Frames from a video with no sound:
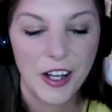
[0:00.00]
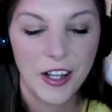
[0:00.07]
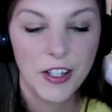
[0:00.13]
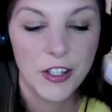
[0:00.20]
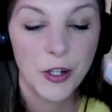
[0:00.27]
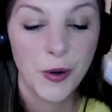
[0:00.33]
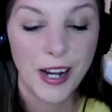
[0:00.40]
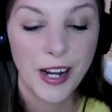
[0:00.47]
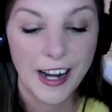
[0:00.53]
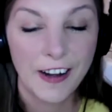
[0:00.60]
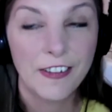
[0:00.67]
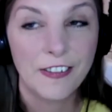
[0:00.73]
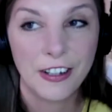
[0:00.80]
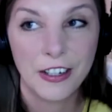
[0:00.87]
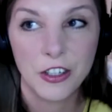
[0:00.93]
So I
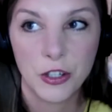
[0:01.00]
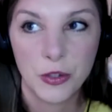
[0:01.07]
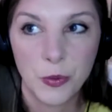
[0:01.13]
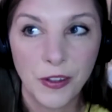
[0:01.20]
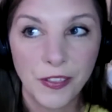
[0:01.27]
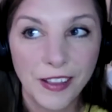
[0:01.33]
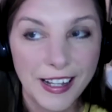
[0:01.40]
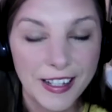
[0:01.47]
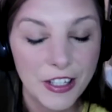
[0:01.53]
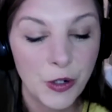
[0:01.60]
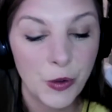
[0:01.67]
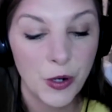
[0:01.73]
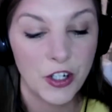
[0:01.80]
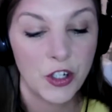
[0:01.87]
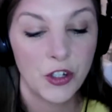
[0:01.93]
have just one last
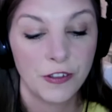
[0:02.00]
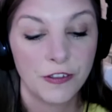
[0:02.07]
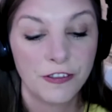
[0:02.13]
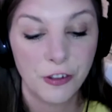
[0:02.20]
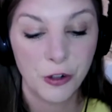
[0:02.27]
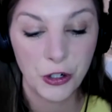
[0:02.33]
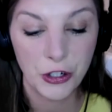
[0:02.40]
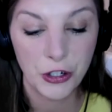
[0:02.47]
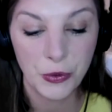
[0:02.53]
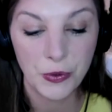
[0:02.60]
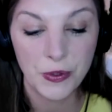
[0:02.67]
question for you.